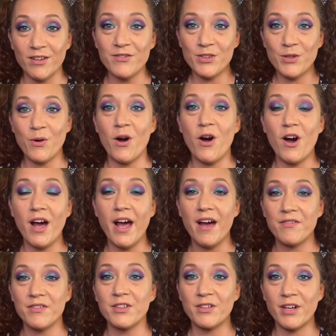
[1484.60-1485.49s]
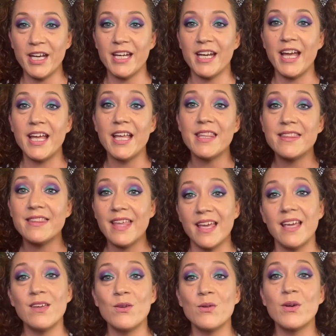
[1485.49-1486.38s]
you all. Have a great night.
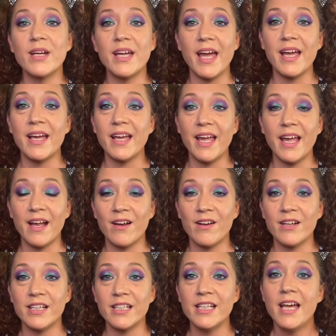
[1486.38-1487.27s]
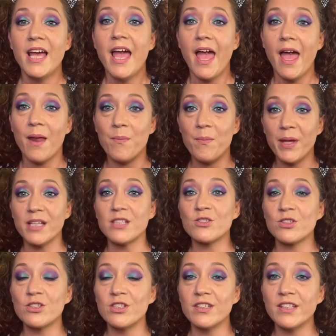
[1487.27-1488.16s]
Thank you again, Karen. And make sure
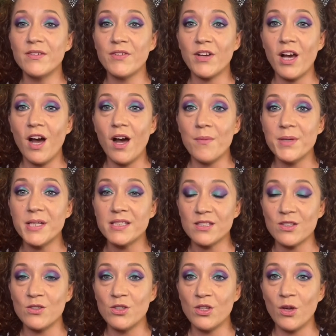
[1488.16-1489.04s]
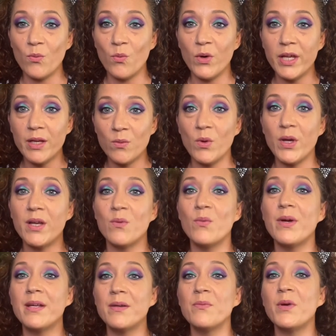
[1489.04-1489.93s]
you leave a comment so you can win, win,
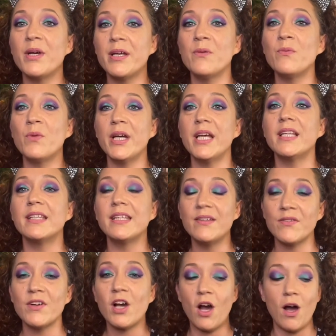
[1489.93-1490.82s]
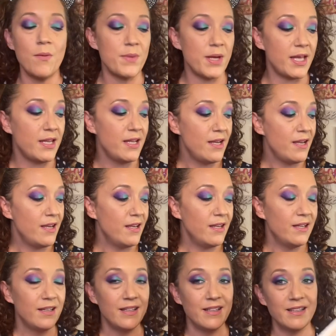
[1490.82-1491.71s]
win, win, win. Leave a comment.
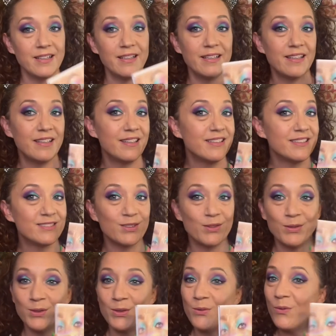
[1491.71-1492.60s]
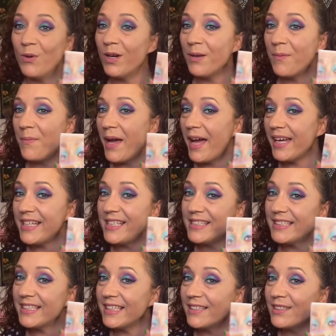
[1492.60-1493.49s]
Don't you want a Maddie
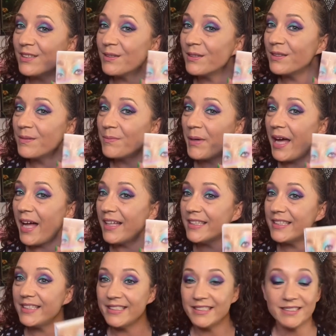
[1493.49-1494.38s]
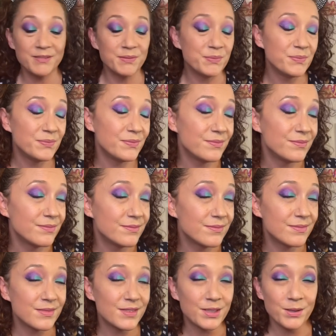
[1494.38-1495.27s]
Ziegler palette?
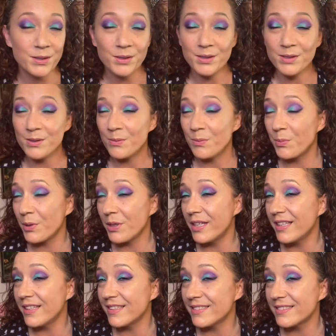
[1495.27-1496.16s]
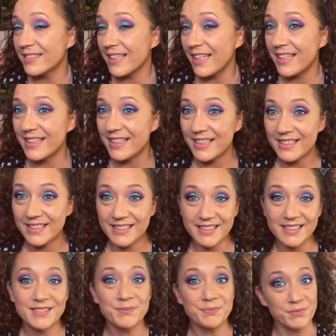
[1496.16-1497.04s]
So you can do pretty looks like this?
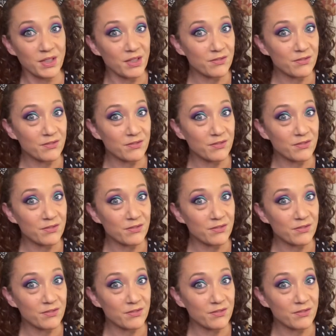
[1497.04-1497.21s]
Of